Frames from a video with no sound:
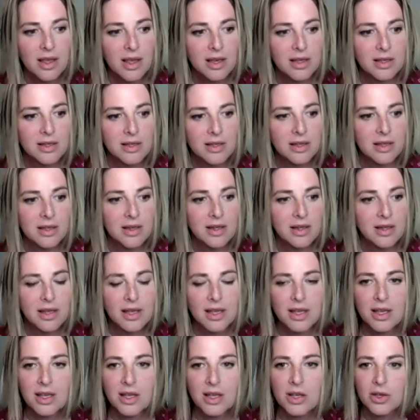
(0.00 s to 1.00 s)
it
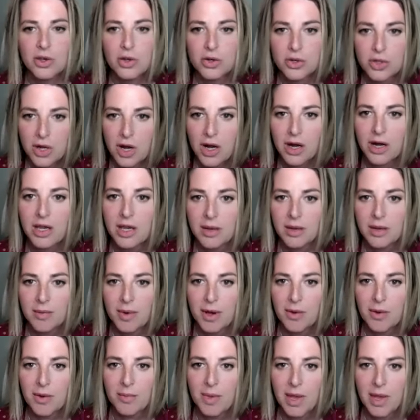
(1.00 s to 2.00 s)
you're talking
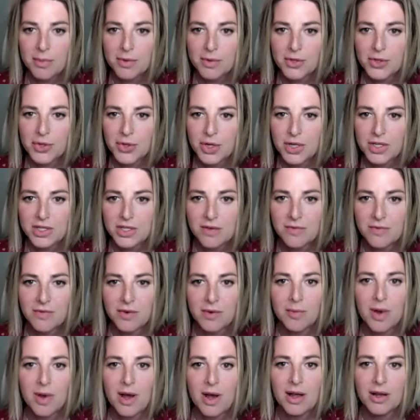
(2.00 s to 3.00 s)
about maple trees in
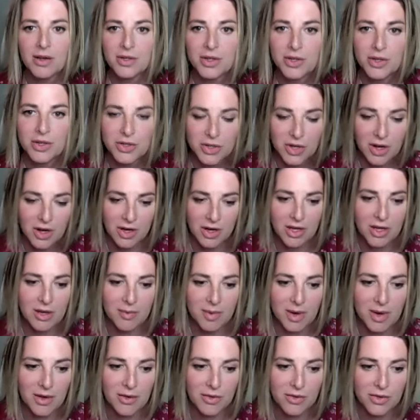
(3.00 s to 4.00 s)
vermont you're talking
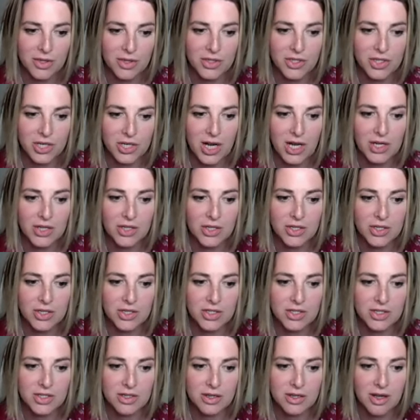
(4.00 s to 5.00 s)
about the
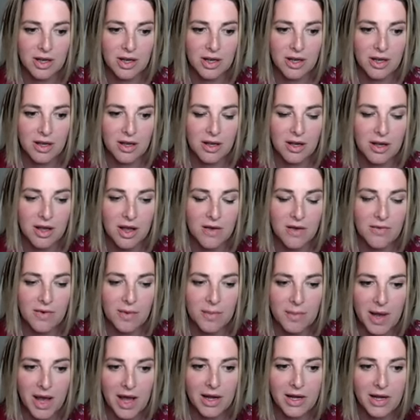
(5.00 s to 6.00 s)
changes uh, of
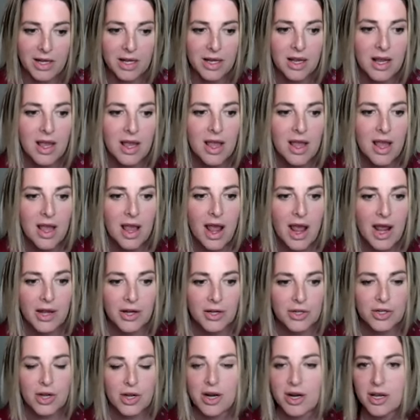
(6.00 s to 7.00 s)
a body
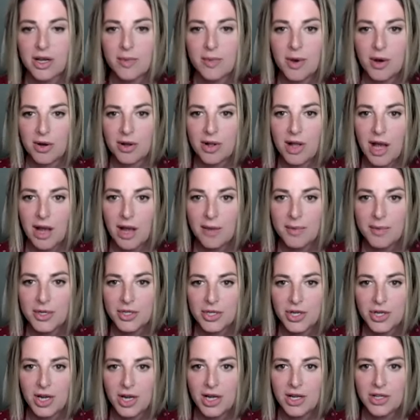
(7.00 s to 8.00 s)
and you're talking about climate
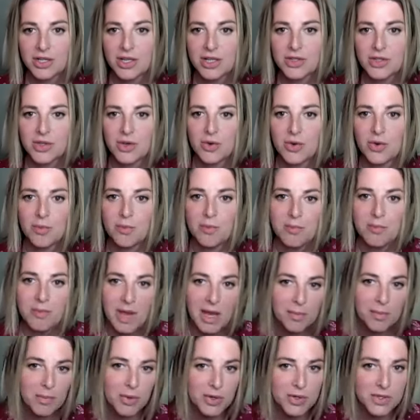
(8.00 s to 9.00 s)
change. And so
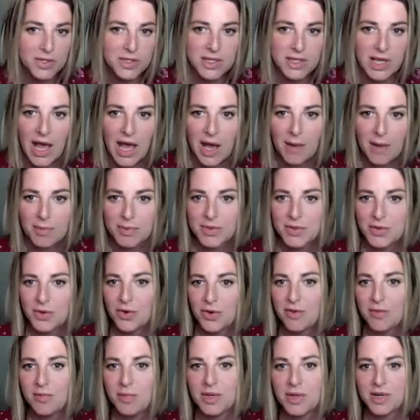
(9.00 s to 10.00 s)
maple sap
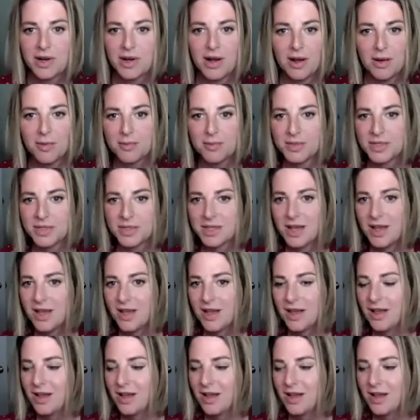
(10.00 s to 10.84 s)
sort of becomes,